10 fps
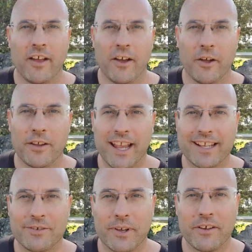
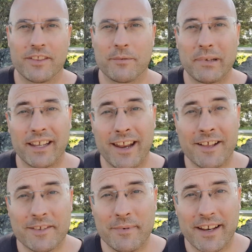Okay, so I got the big
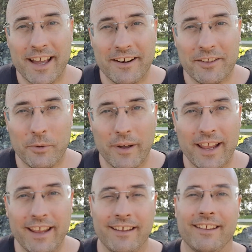announcement out of the
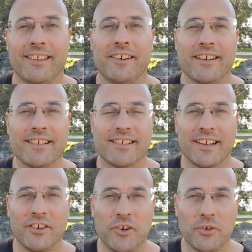way. There is
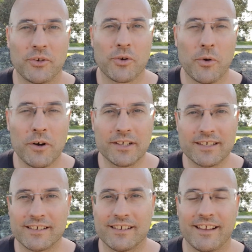a new
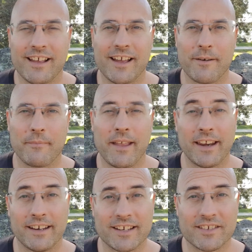course
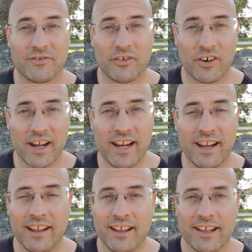and it is
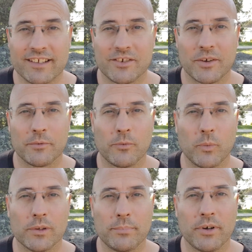free. So I
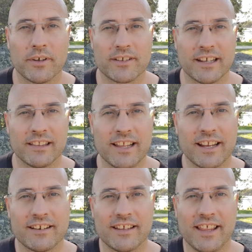will put a
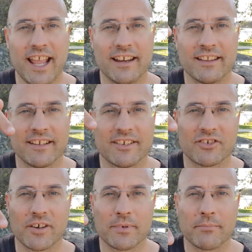link to that in the
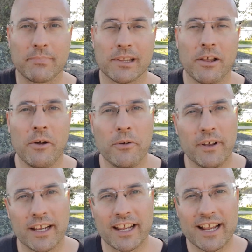description below
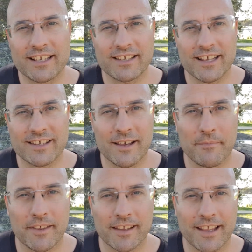in case that's
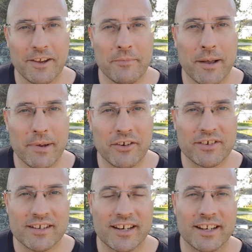something that you might be
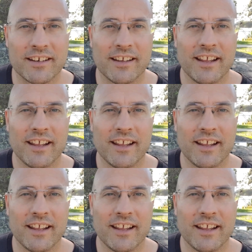interested in.